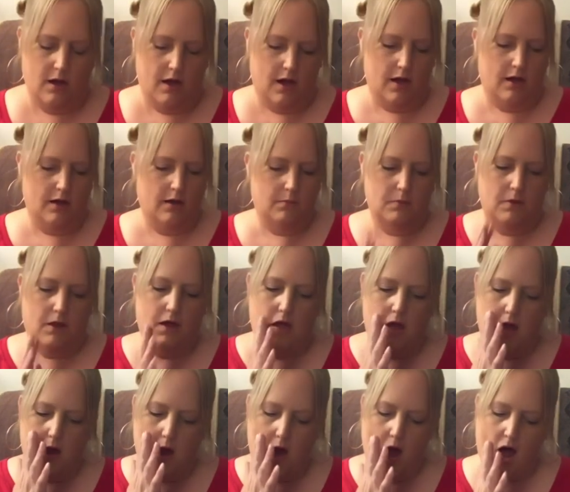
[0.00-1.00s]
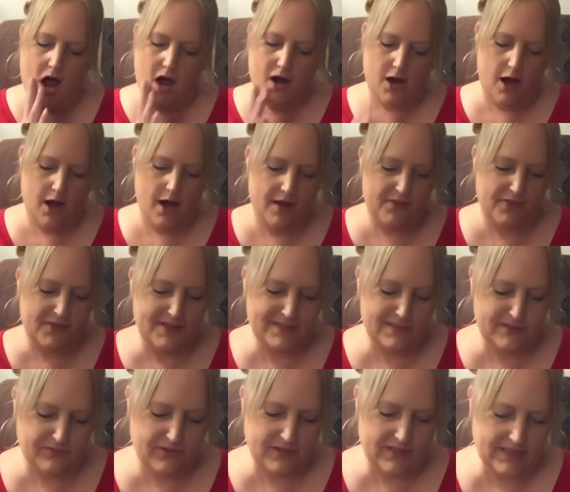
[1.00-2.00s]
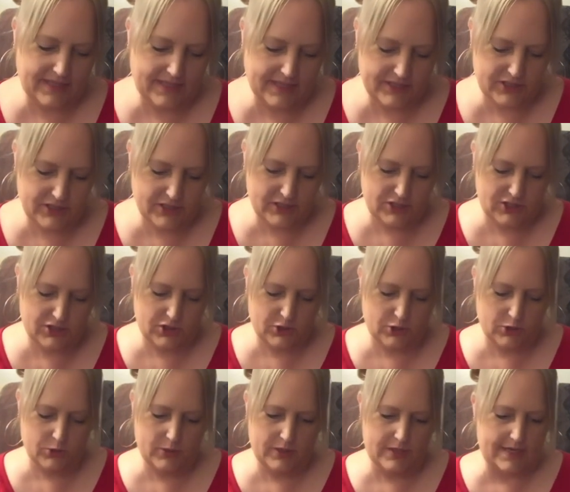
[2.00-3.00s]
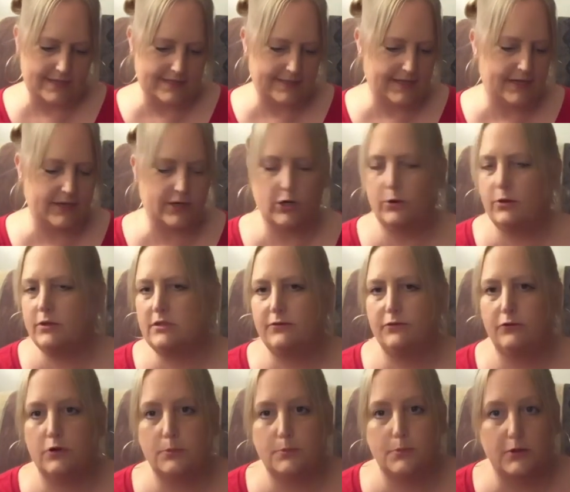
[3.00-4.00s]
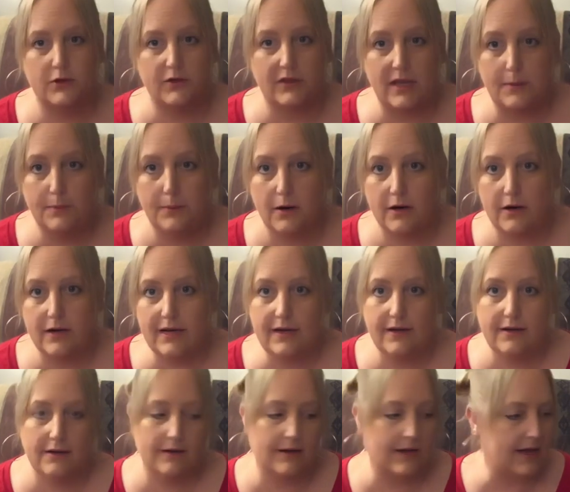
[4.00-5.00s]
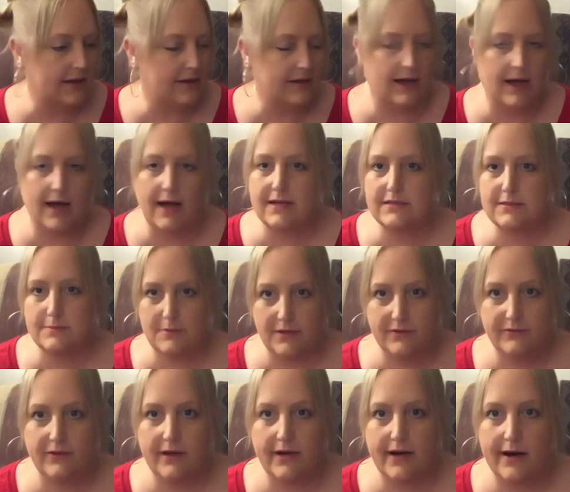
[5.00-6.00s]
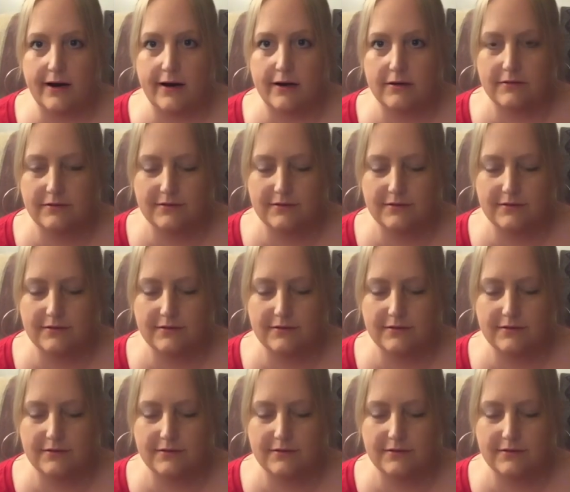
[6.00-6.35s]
Um, I got this for the kitchen too. Yes, I know it's for a birthday party. Ask me if I care.